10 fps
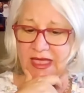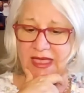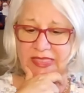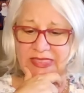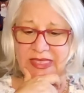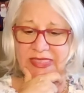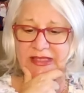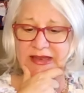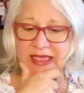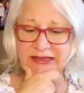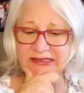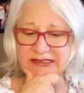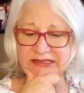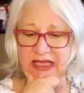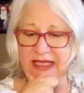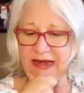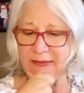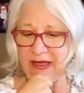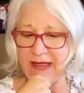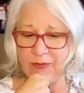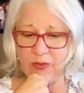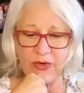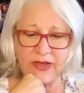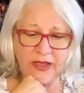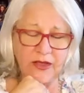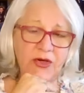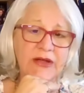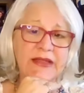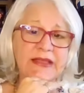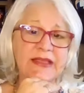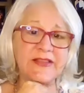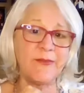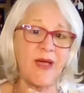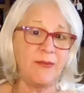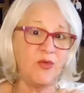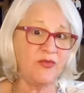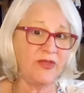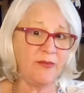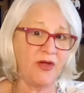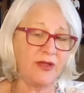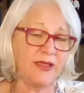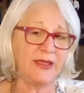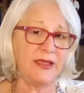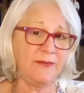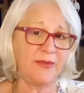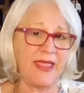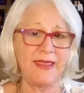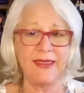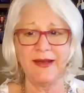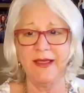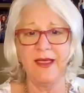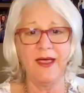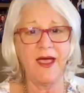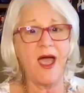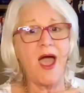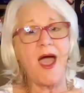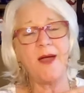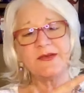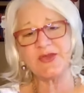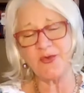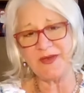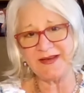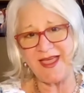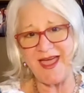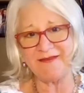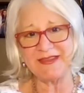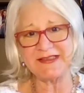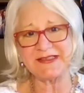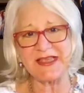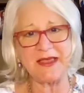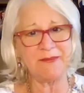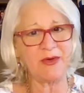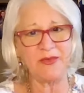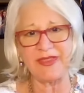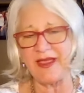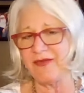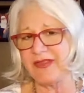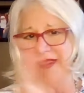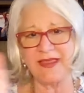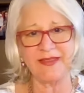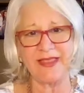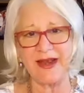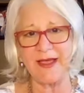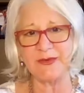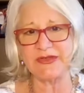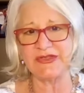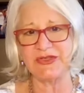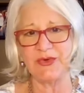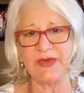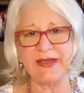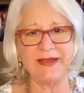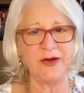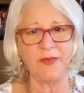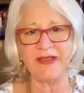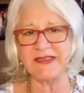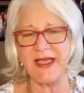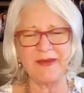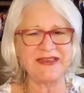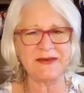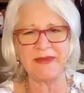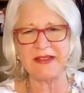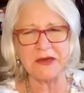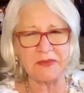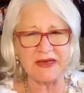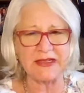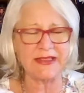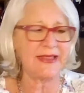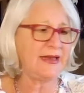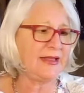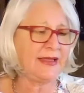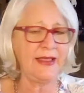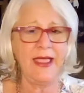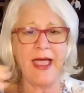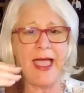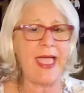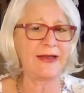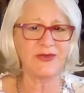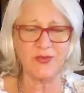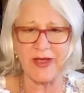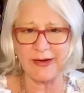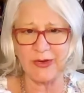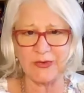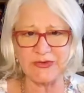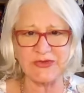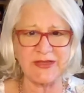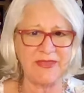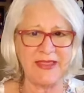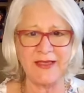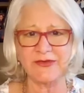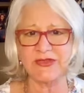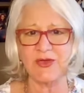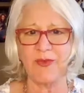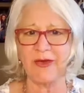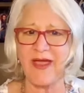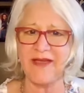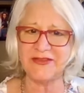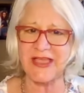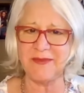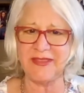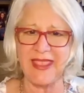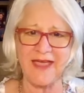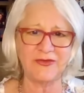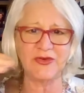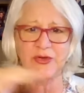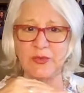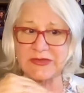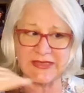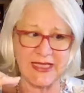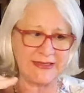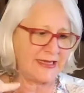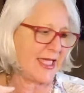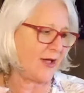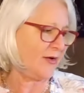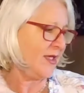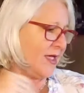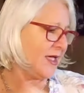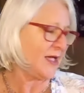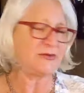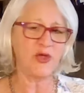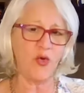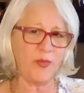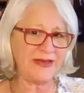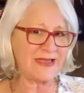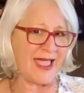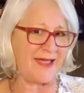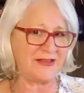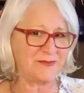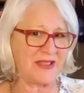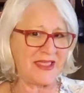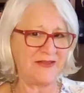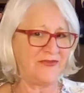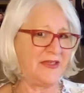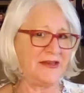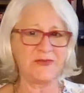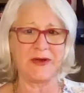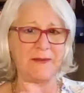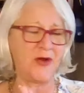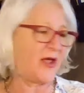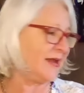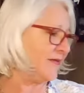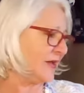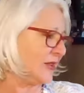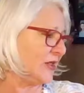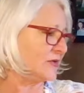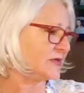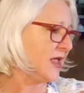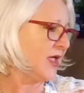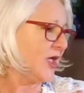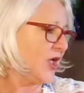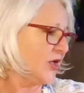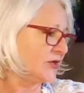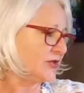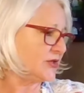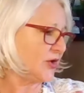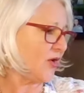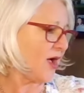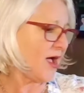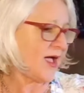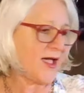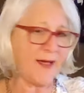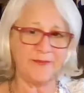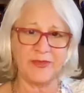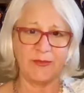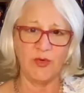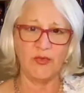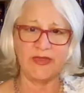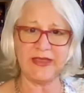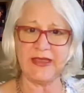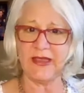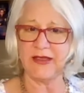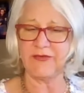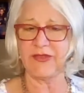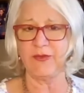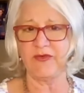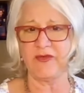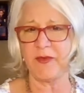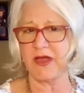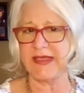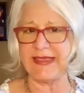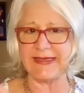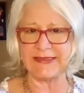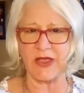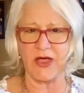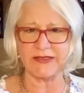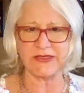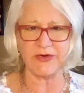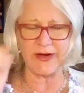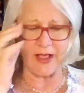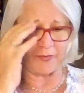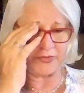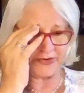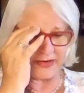And then the next item I'm working on is my movie marquee blanket. I was hoping to have this done, but with everything that I was doing, you know, by the time I did my little bit of cleaning, I had to run and go do something else. So my craft time in the afternoon was cut down. I was hoping to have this blanket finished, but I'm not even close. So um, the movie for the movie marquee is Oscar, and I'll put